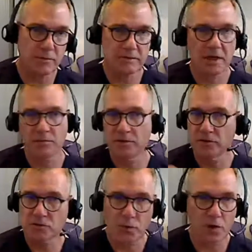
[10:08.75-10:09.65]
It's now been
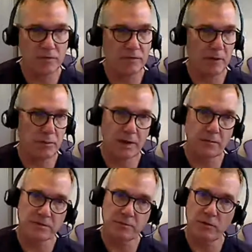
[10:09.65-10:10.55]
disproven. That
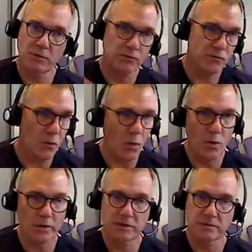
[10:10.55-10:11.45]
paper's been
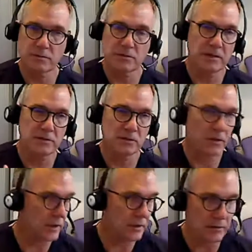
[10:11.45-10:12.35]
withdrawn. It's it's
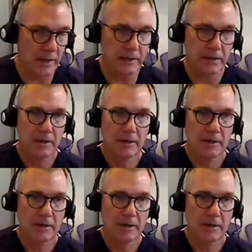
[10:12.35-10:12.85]
not okay.